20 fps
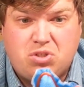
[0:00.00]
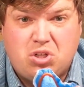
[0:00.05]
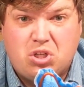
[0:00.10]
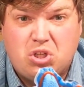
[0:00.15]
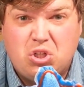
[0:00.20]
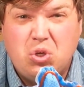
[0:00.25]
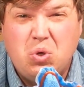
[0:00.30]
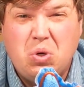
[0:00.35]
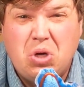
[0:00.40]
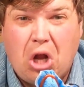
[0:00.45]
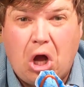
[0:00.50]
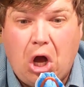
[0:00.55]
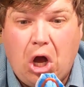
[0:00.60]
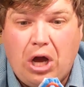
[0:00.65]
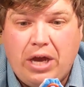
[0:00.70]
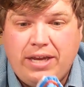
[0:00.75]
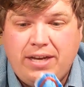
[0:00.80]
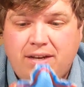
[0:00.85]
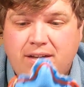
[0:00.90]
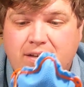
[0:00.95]
glued
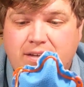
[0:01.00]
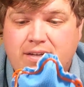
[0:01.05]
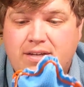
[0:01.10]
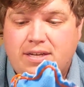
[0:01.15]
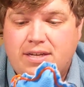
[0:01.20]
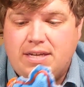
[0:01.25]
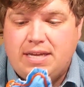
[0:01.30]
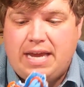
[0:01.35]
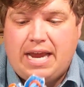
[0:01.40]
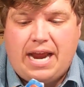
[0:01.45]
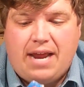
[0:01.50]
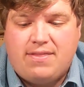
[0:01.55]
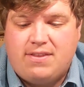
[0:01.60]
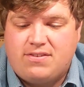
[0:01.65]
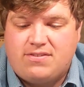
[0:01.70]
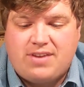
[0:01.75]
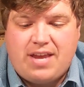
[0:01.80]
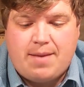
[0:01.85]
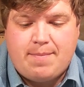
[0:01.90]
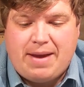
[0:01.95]
on. And the
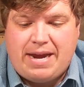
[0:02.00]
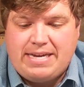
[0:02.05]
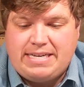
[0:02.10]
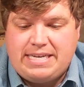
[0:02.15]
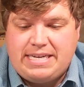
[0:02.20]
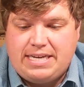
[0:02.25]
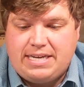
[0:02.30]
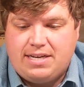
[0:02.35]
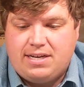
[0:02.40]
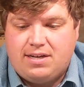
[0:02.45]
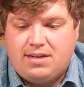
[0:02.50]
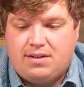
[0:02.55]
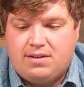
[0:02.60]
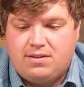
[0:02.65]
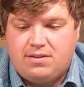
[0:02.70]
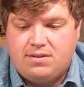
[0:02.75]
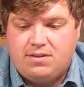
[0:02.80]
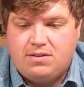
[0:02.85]
same idea,